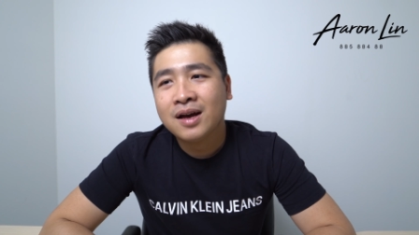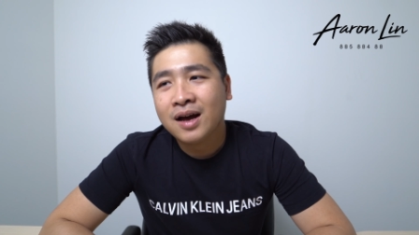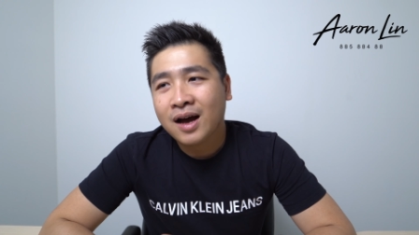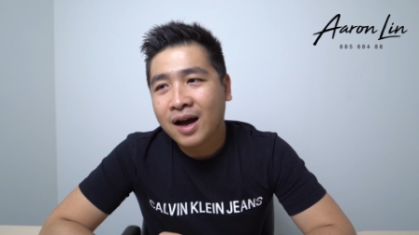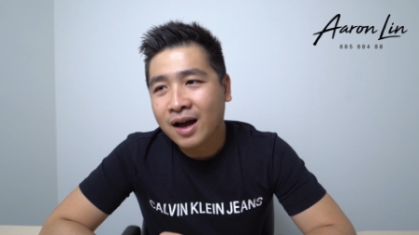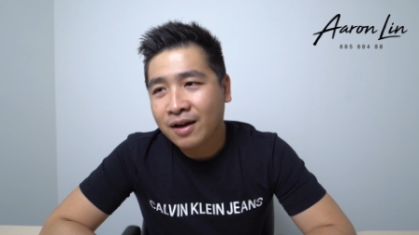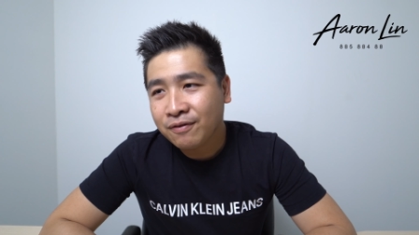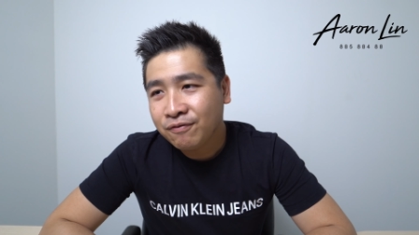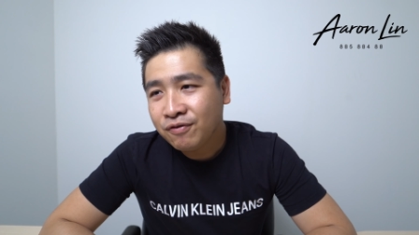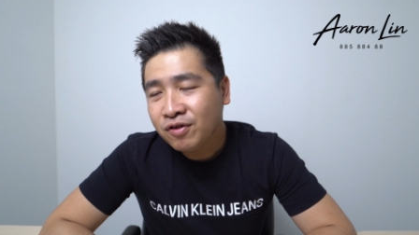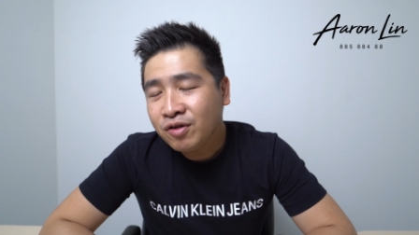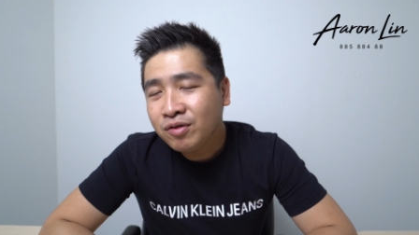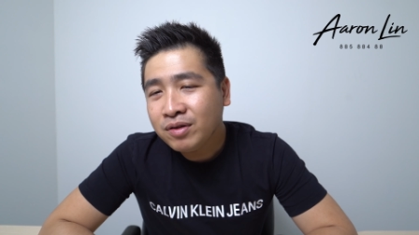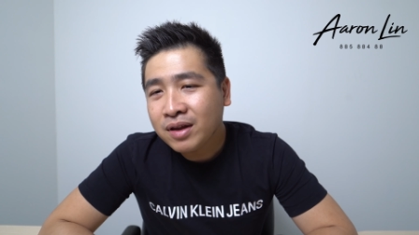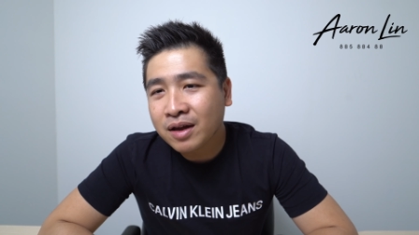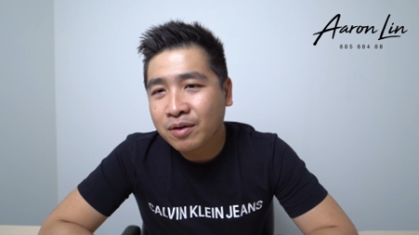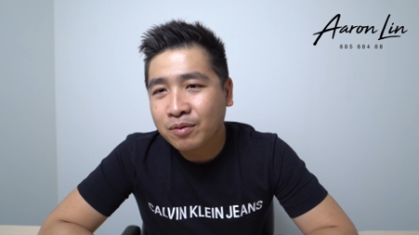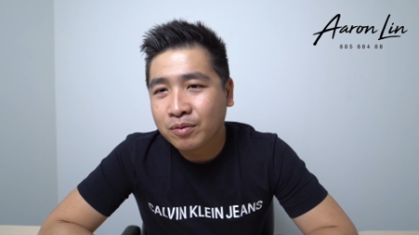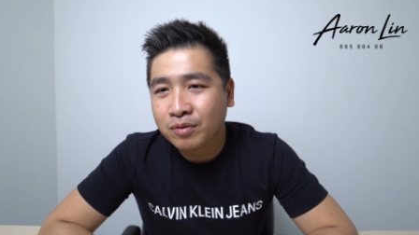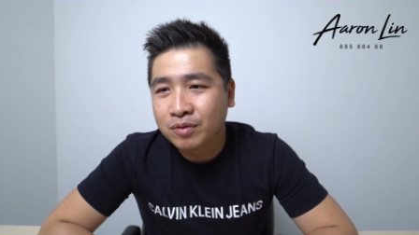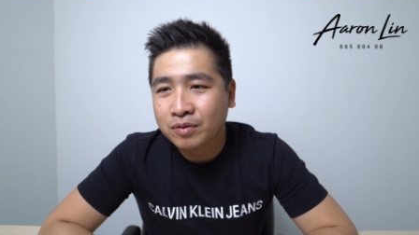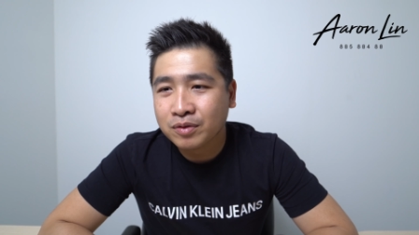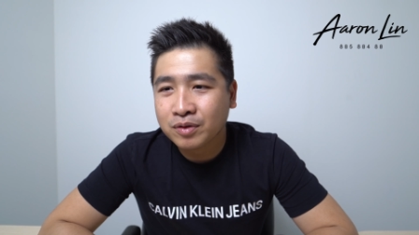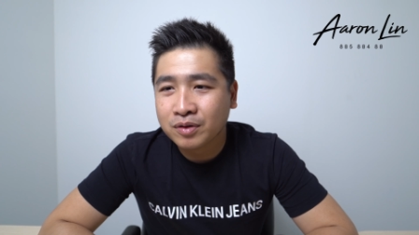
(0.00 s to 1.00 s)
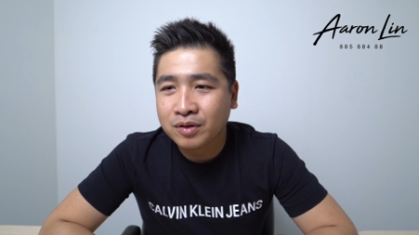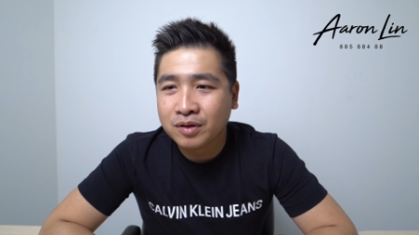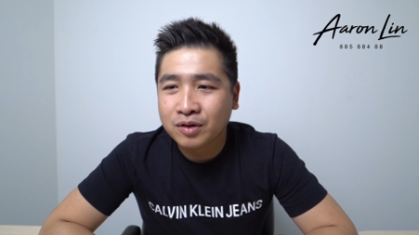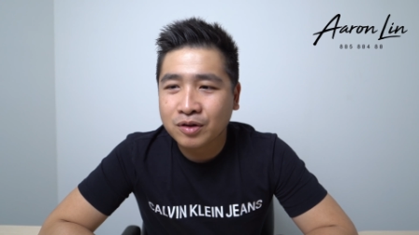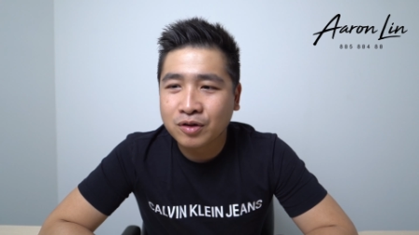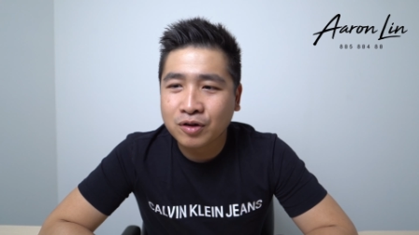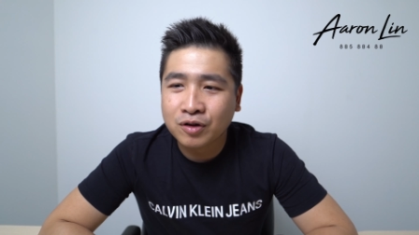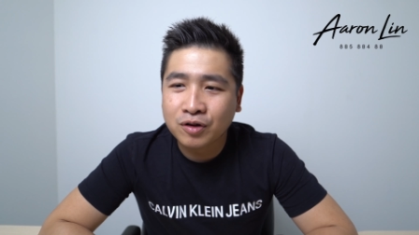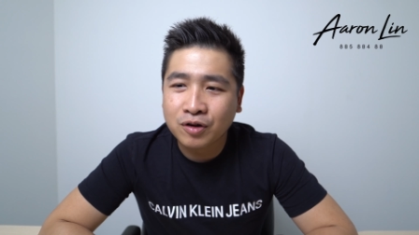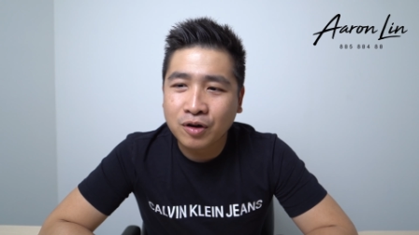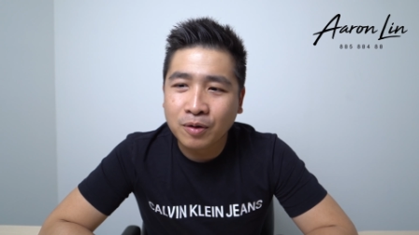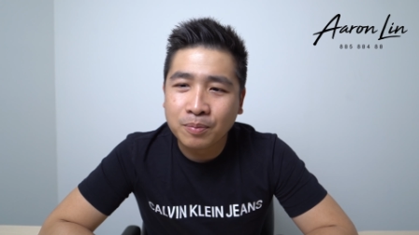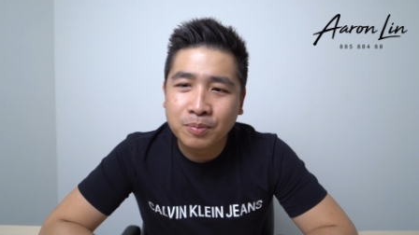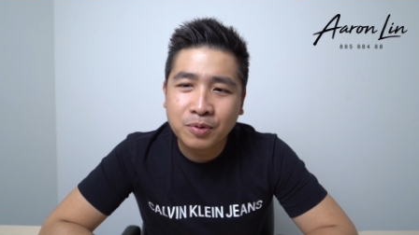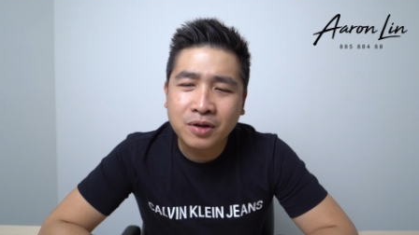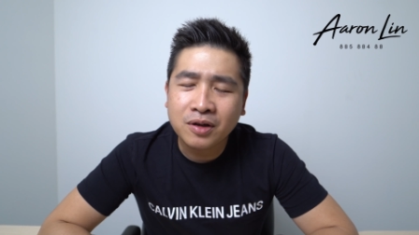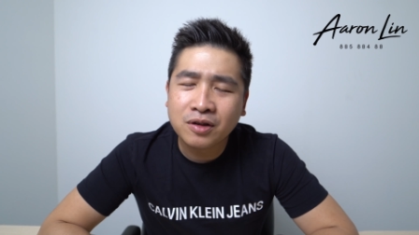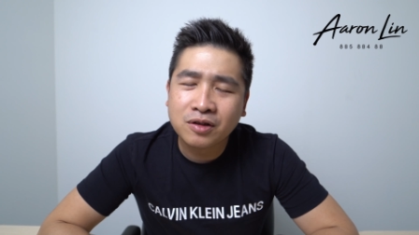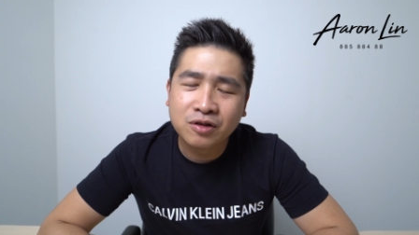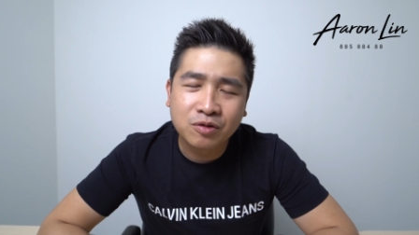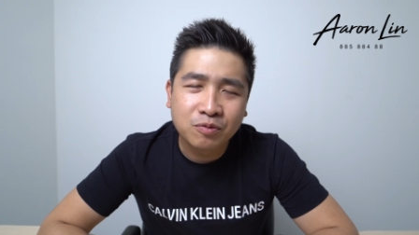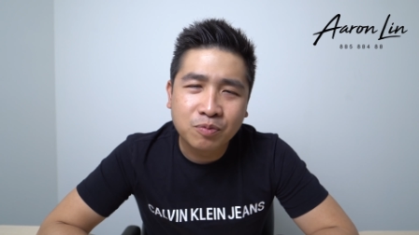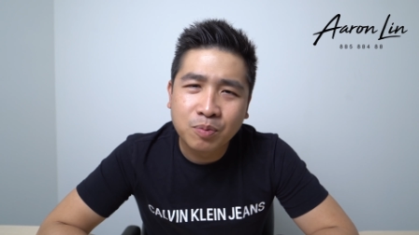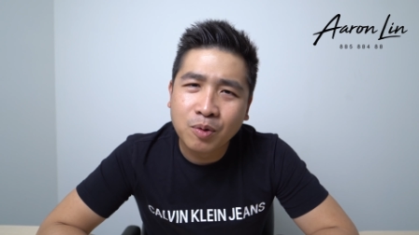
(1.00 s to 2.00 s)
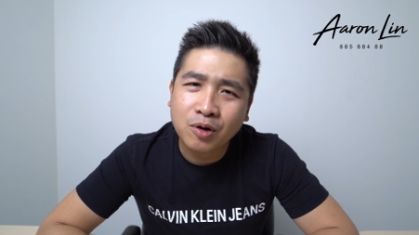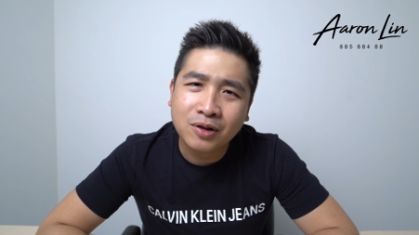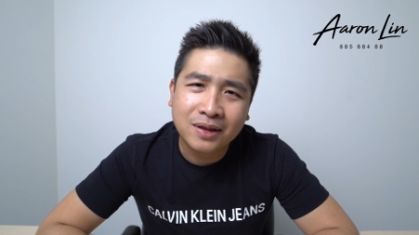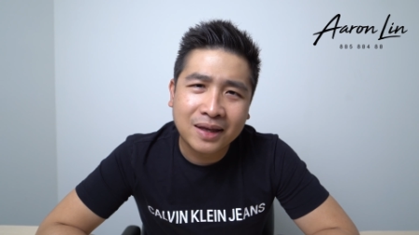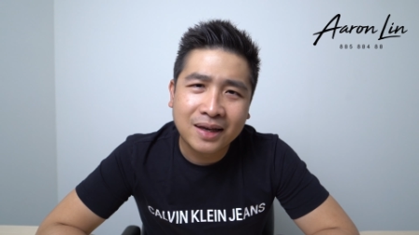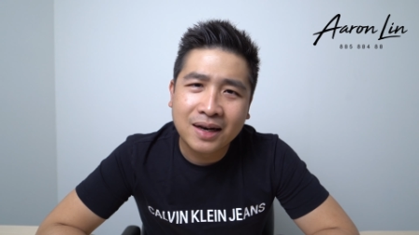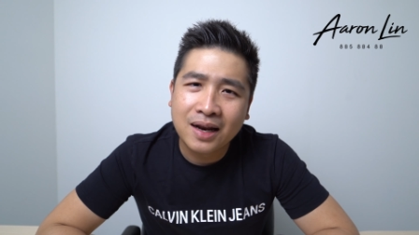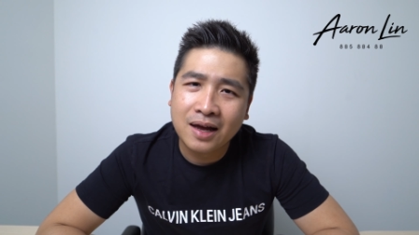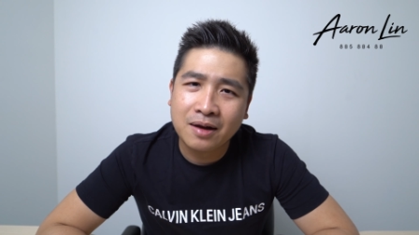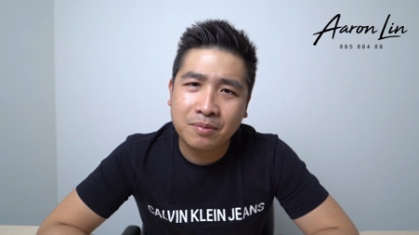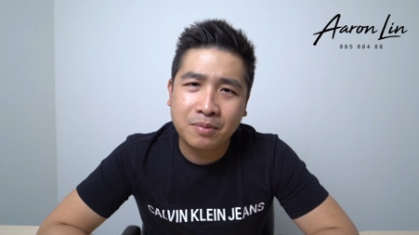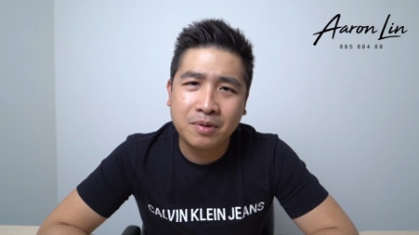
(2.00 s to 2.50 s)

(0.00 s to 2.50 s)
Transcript: I feel that computer is a small thing lah.